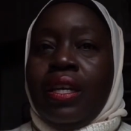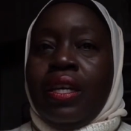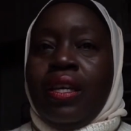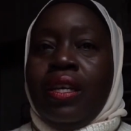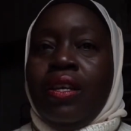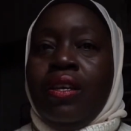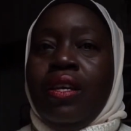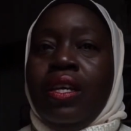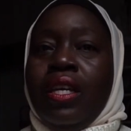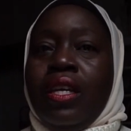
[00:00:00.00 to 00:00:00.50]

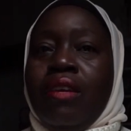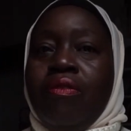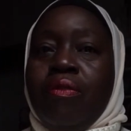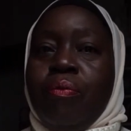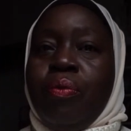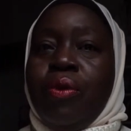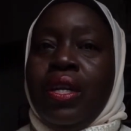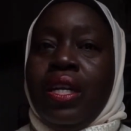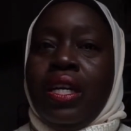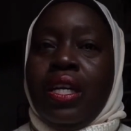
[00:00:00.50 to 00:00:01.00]
you could even
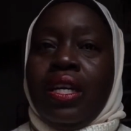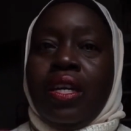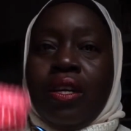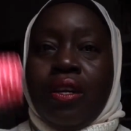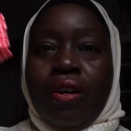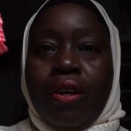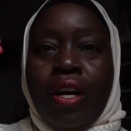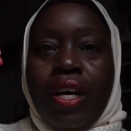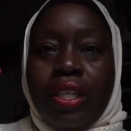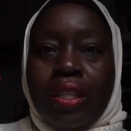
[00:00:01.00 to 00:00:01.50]
put it in your
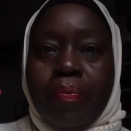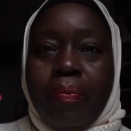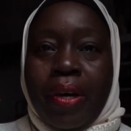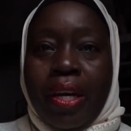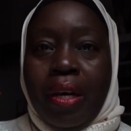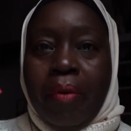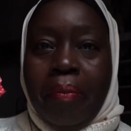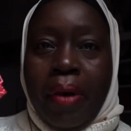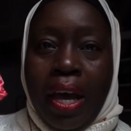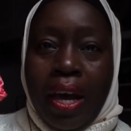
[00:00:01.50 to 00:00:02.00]

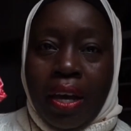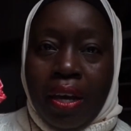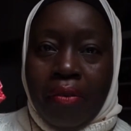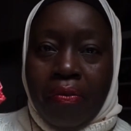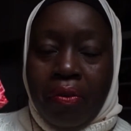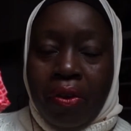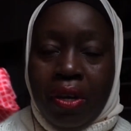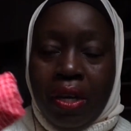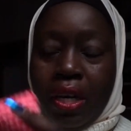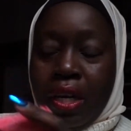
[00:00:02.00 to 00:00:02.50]
crossbody bag
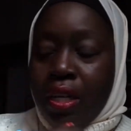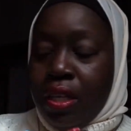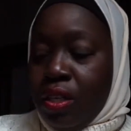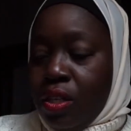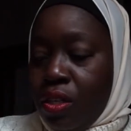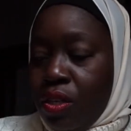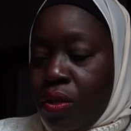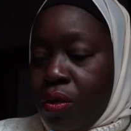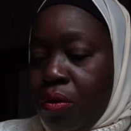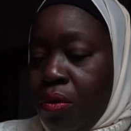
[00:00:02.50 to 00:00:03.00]
if you needed
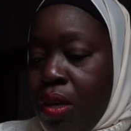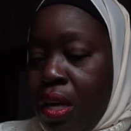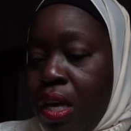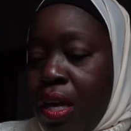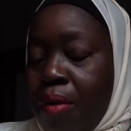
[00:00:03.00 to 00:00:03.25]
to.